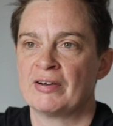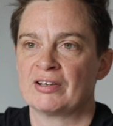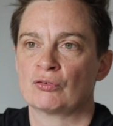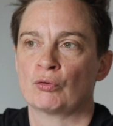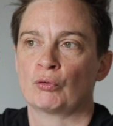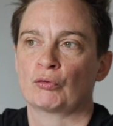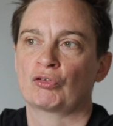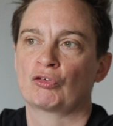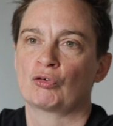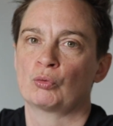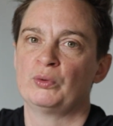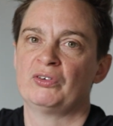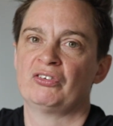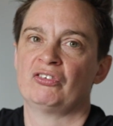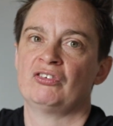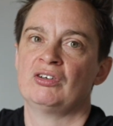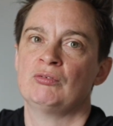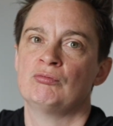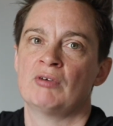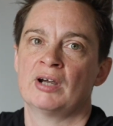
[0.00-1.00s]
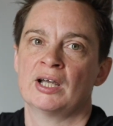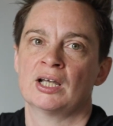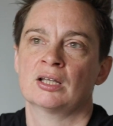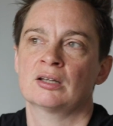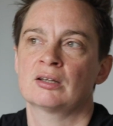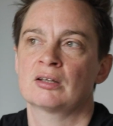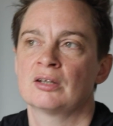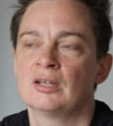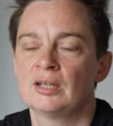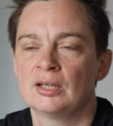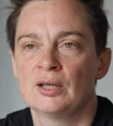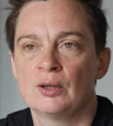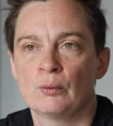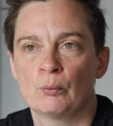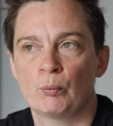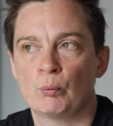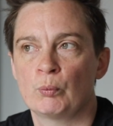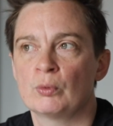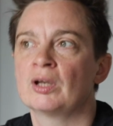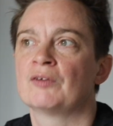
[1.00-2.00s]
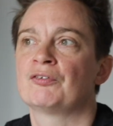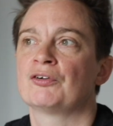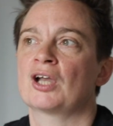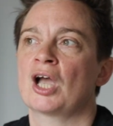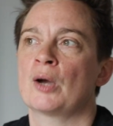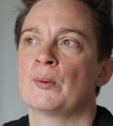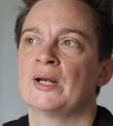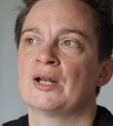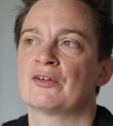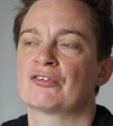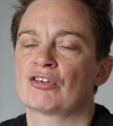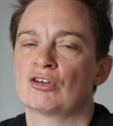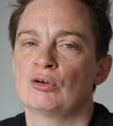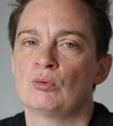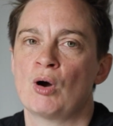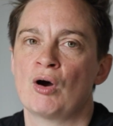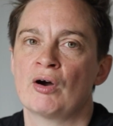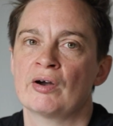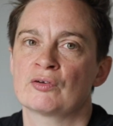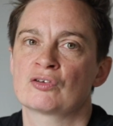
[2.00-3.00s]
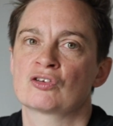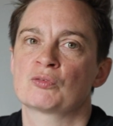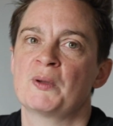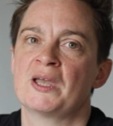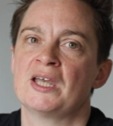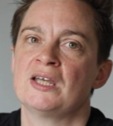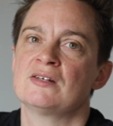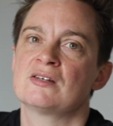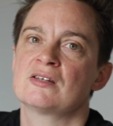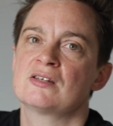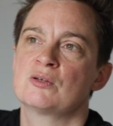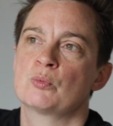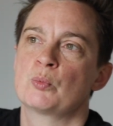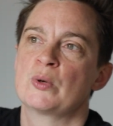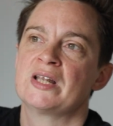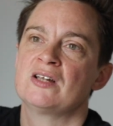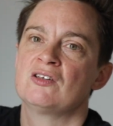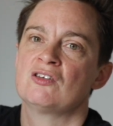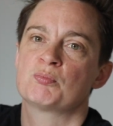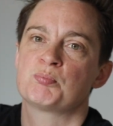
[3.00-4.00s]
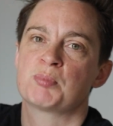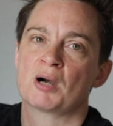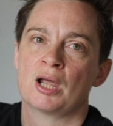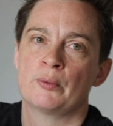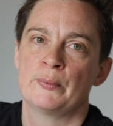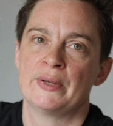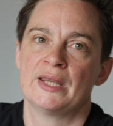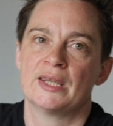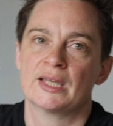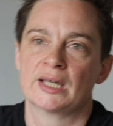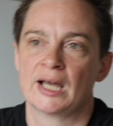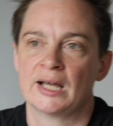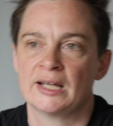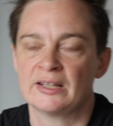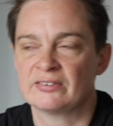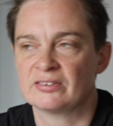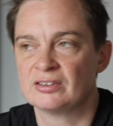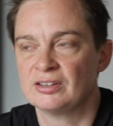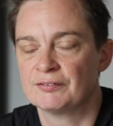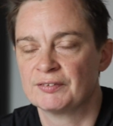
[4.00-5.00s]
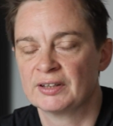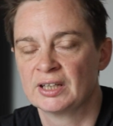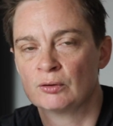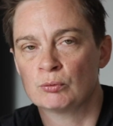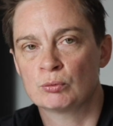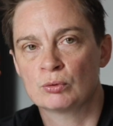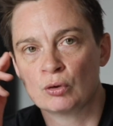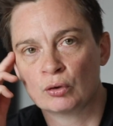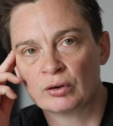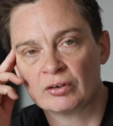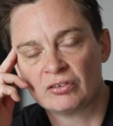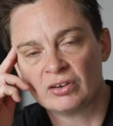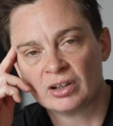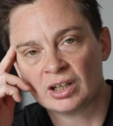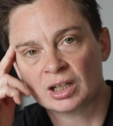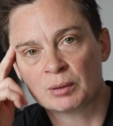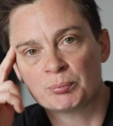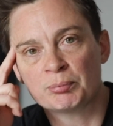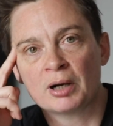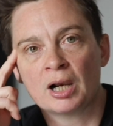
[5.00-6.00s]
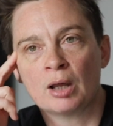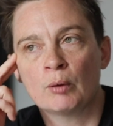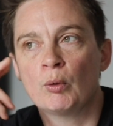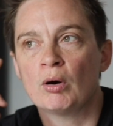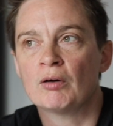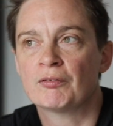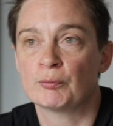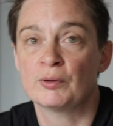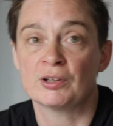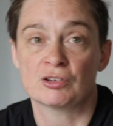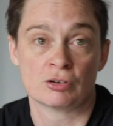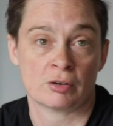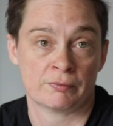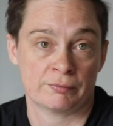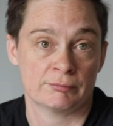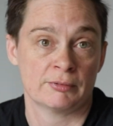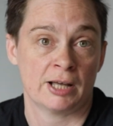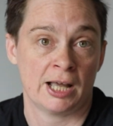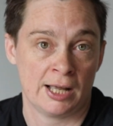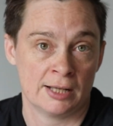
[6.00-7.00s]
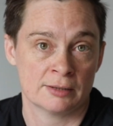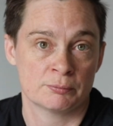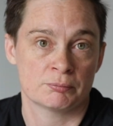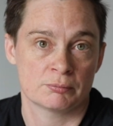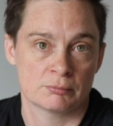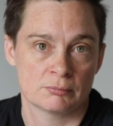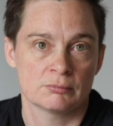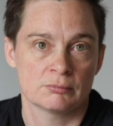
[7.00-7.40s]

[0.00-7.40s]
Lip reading: It's not twisting round if you're going at too high a speed and the wind's blowing the case and you think, oh God, is it going to blow off, which I've had